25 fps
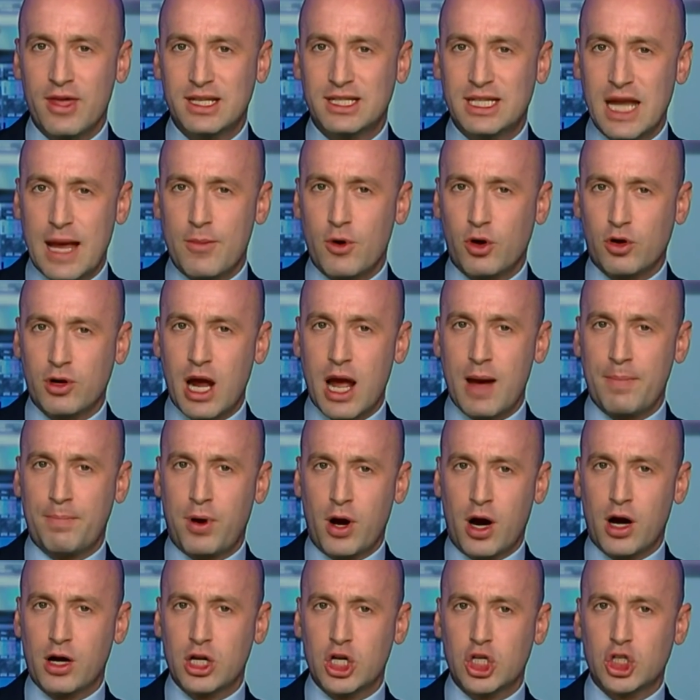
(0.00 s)
The Democrat
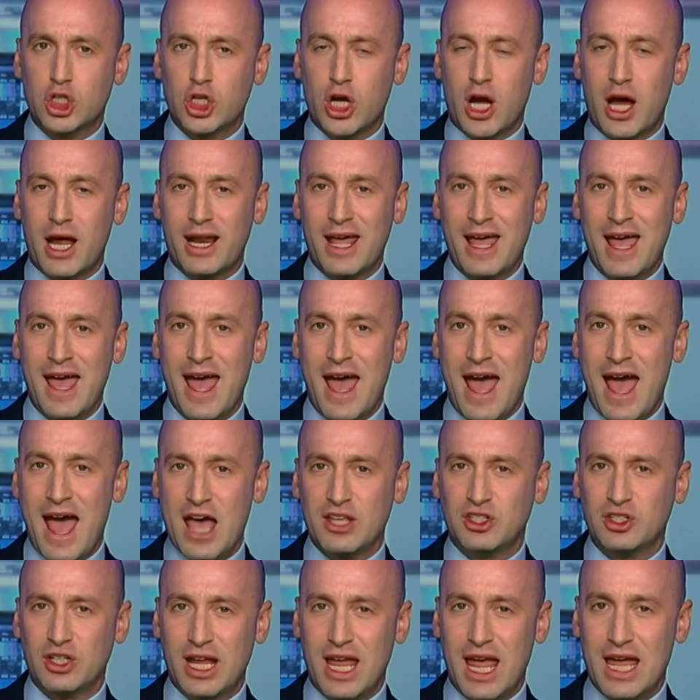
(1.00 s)
Party, Sean,
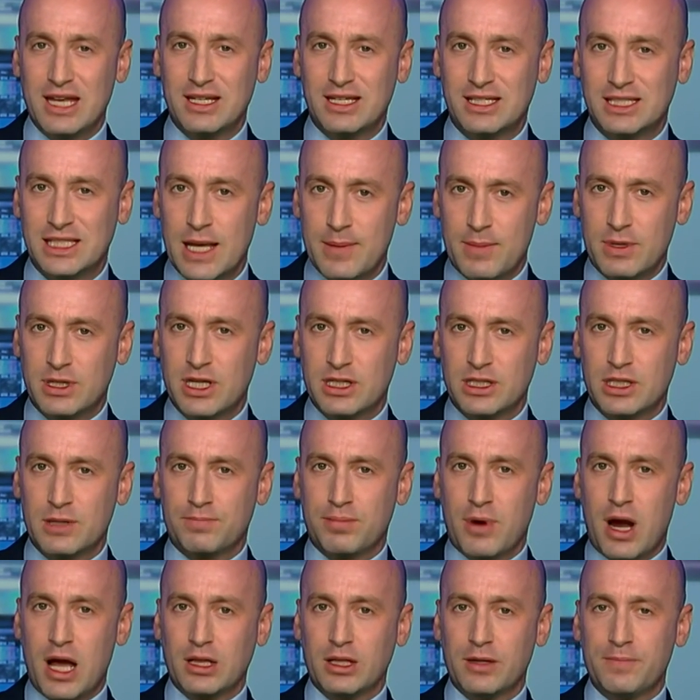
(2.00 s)
has an anti
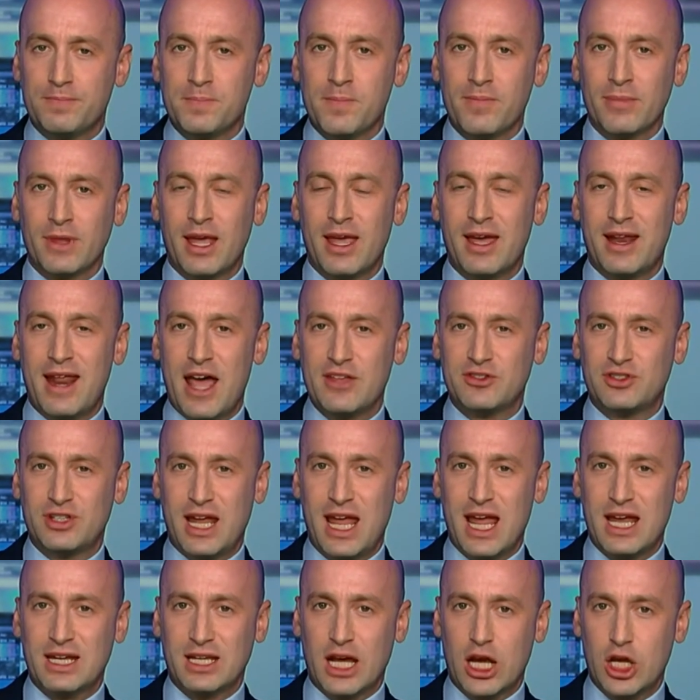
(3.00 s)
Semitism problem, it has an
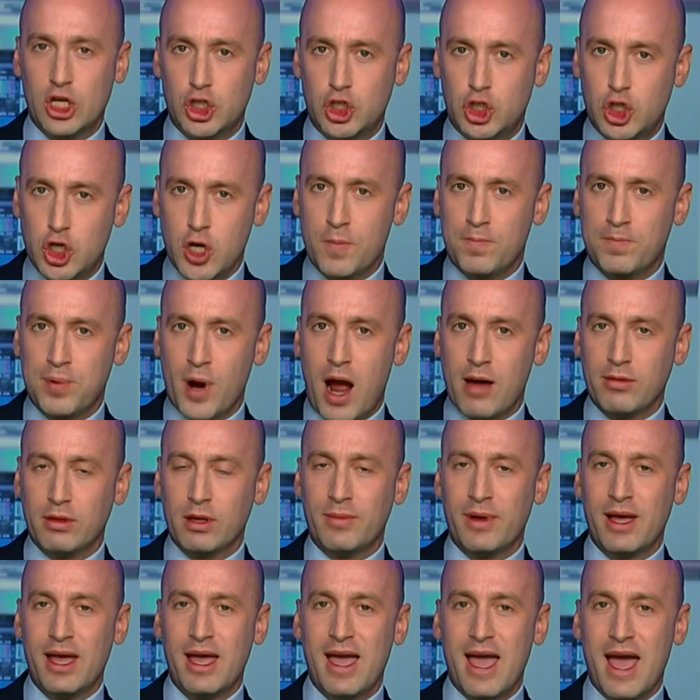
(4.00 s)
anti Jew
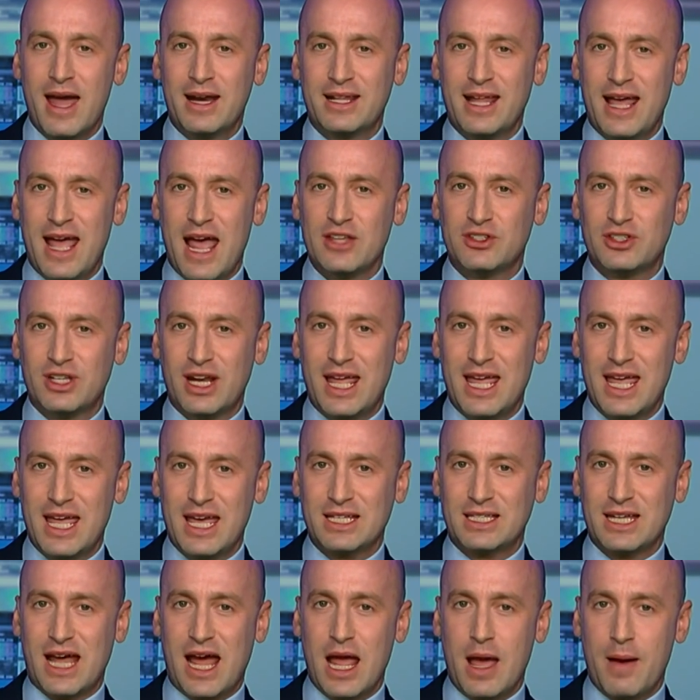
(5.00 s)
problem, and it has an
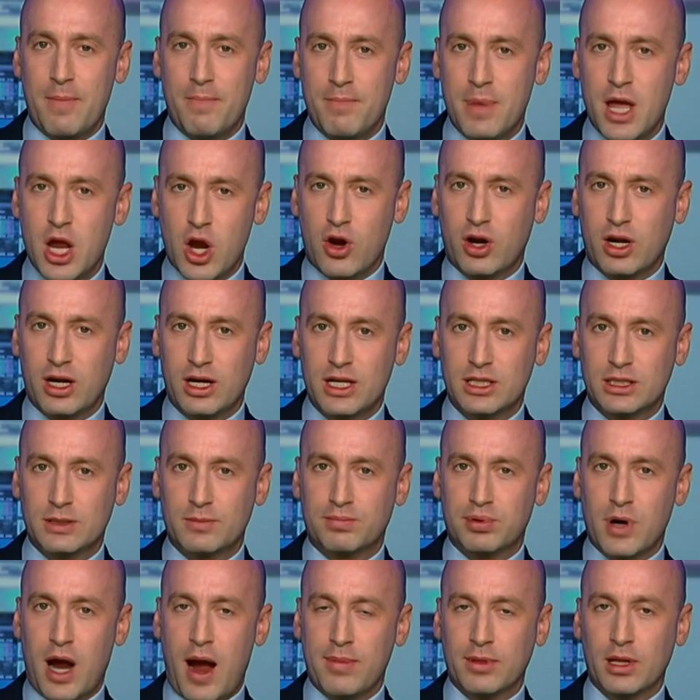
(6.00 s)
anti
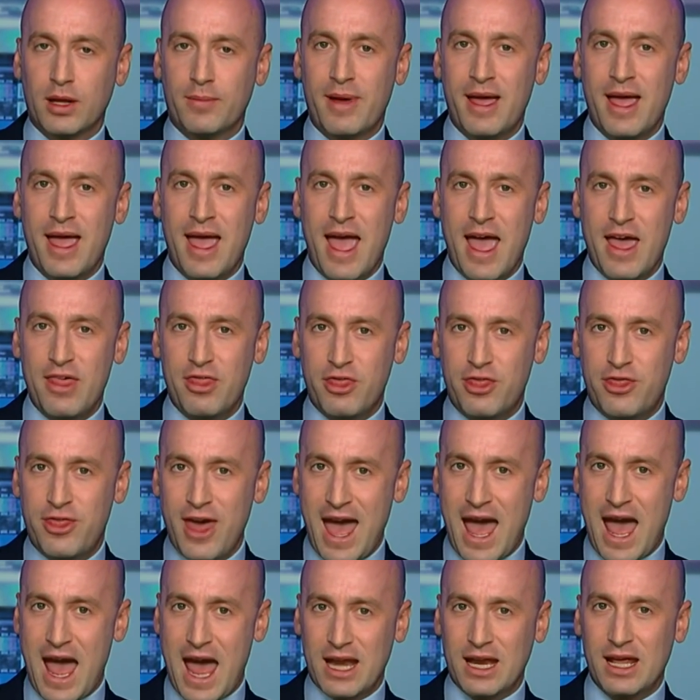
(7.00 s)
Americanism problem. And
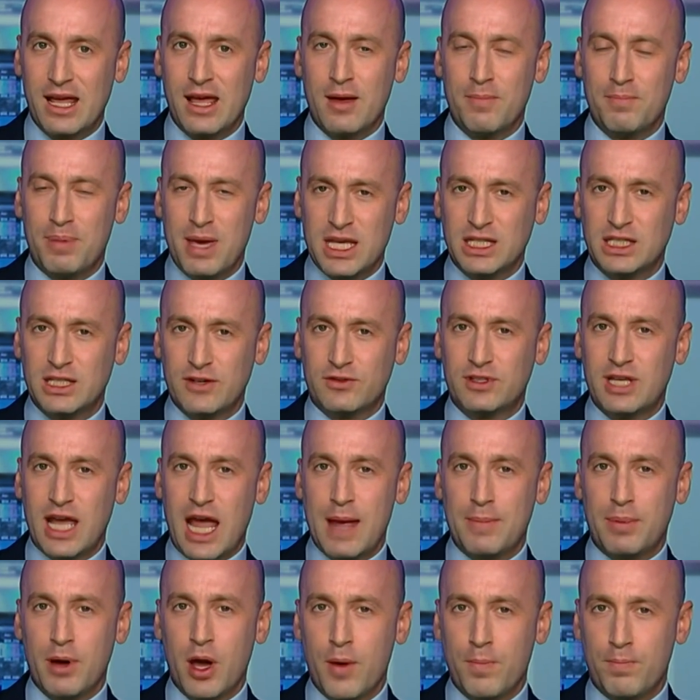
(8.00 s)
that piece of
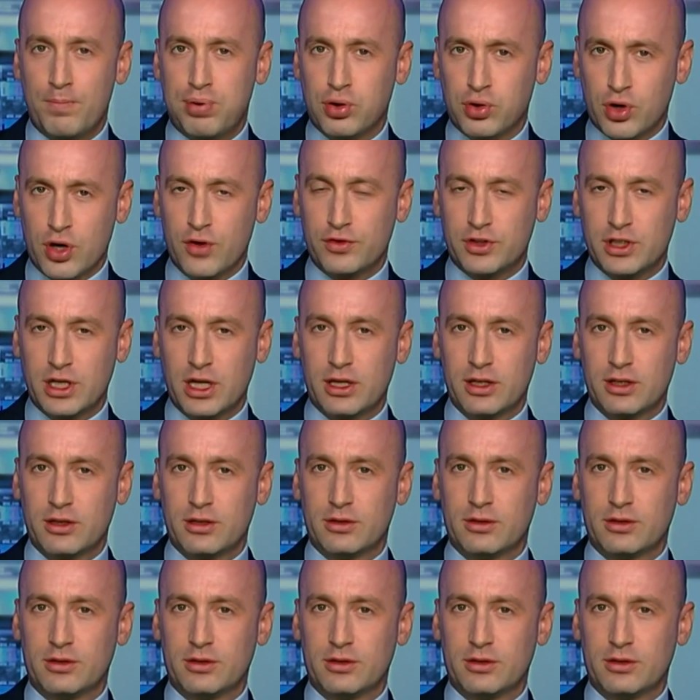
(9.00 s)
tape proves it.